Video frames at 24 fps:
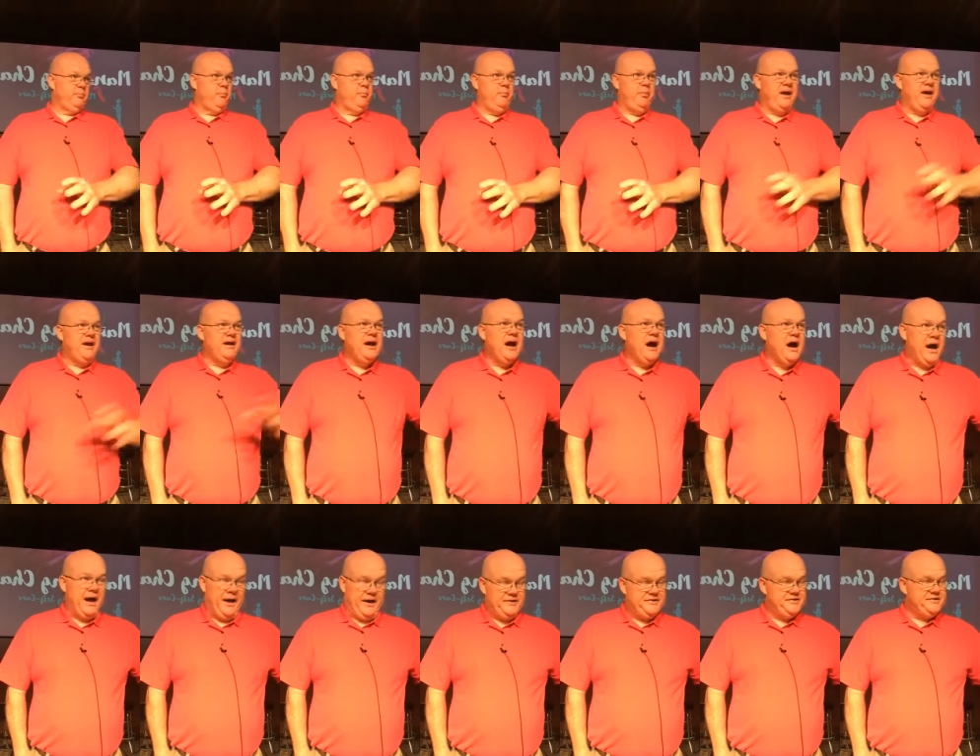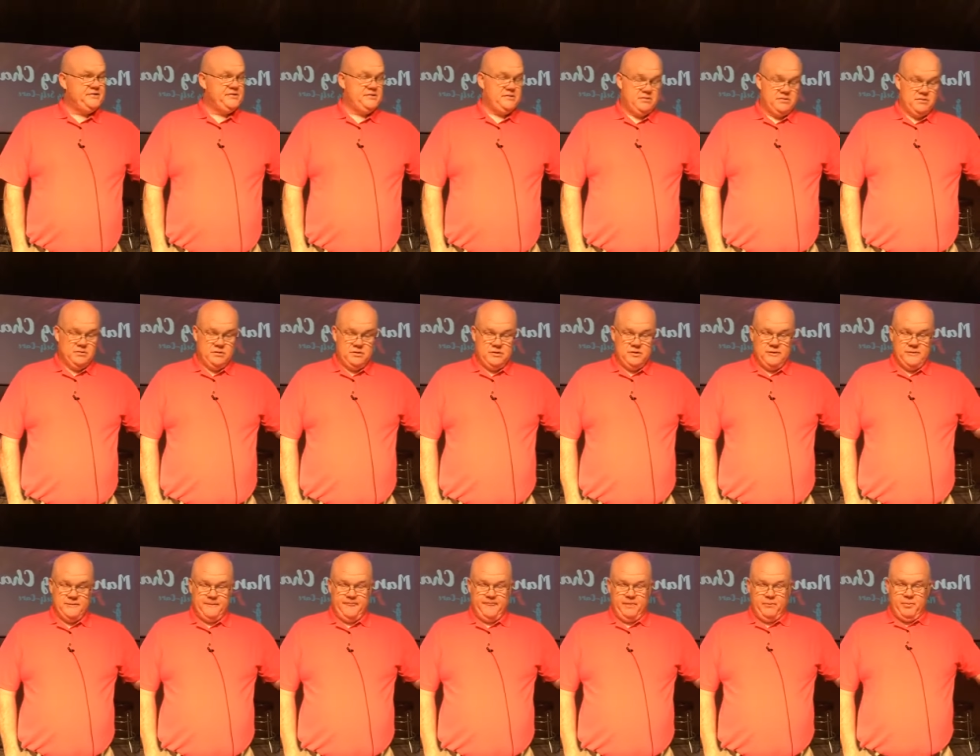be nice,
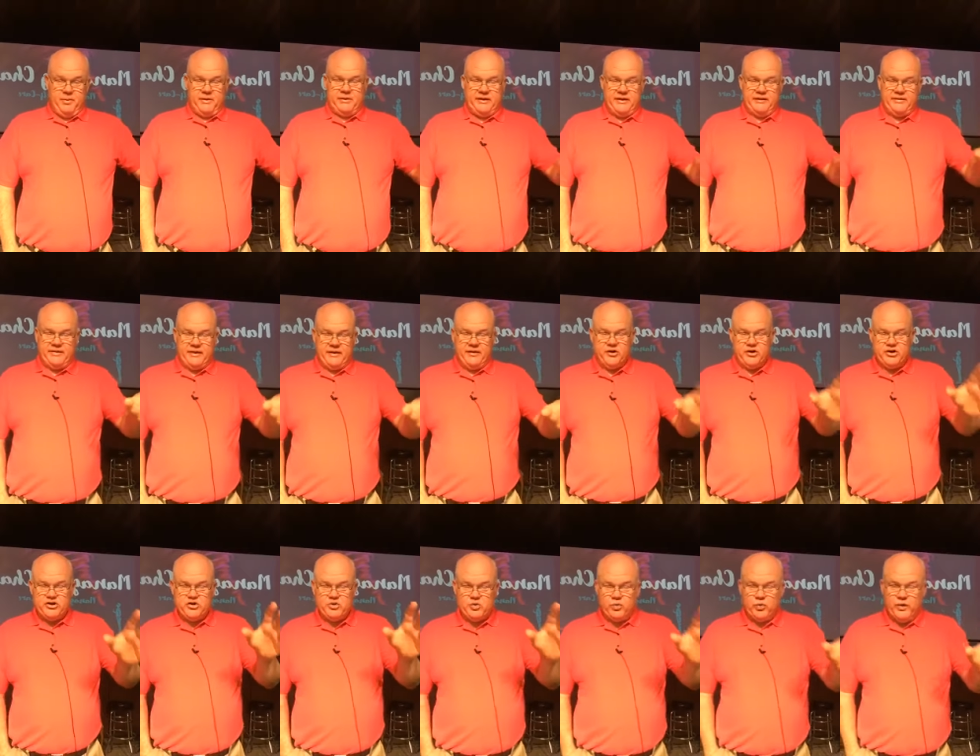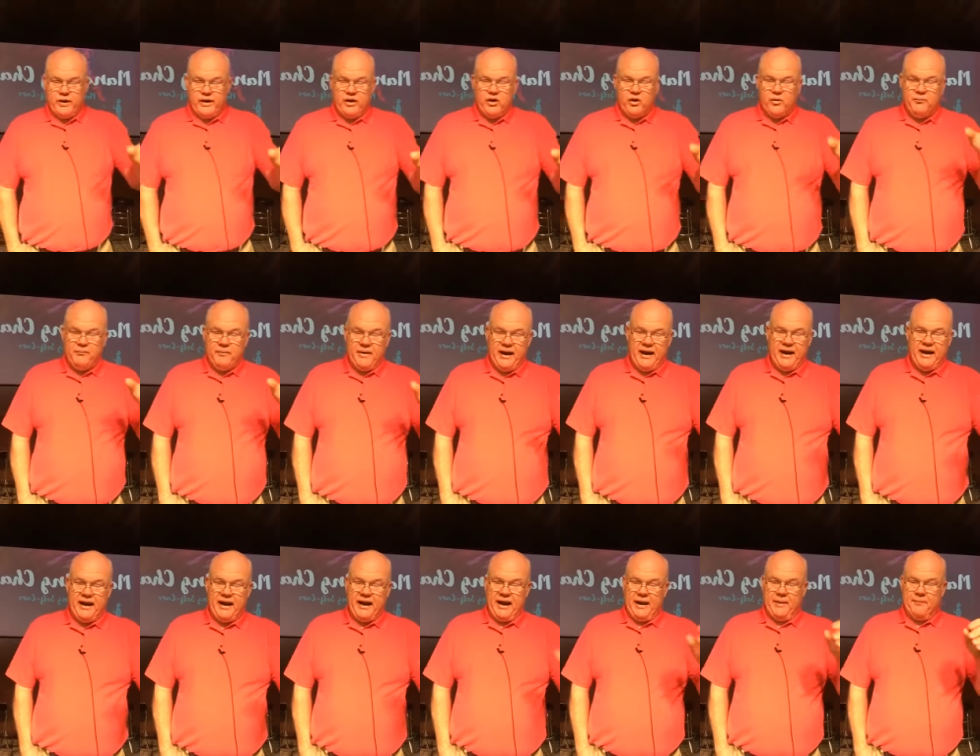but that there's real
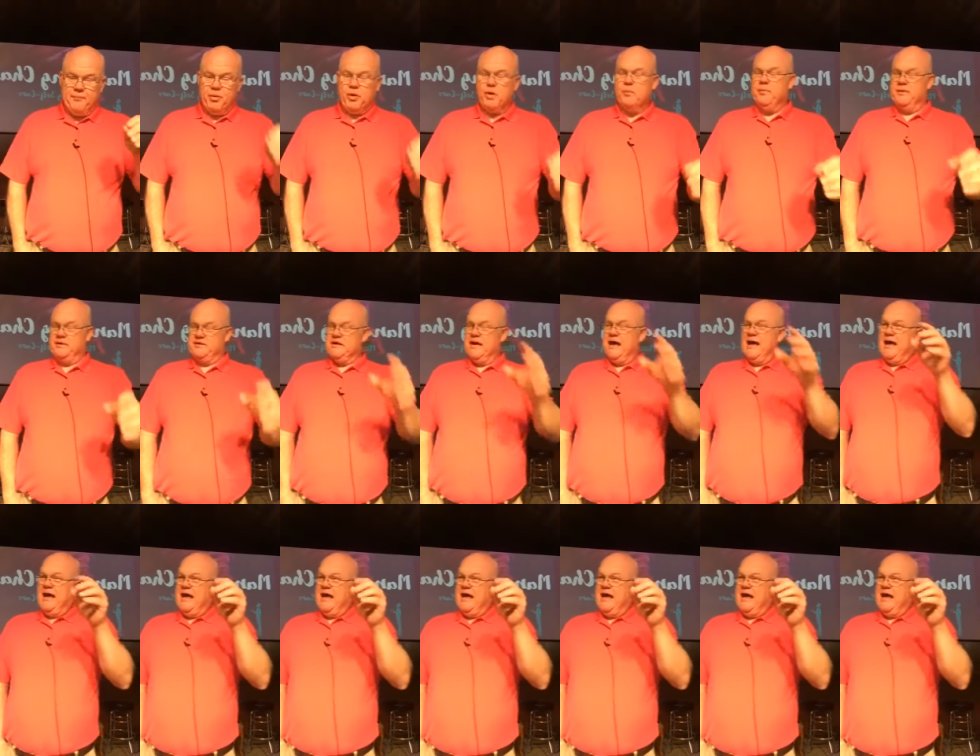meaning and purpose.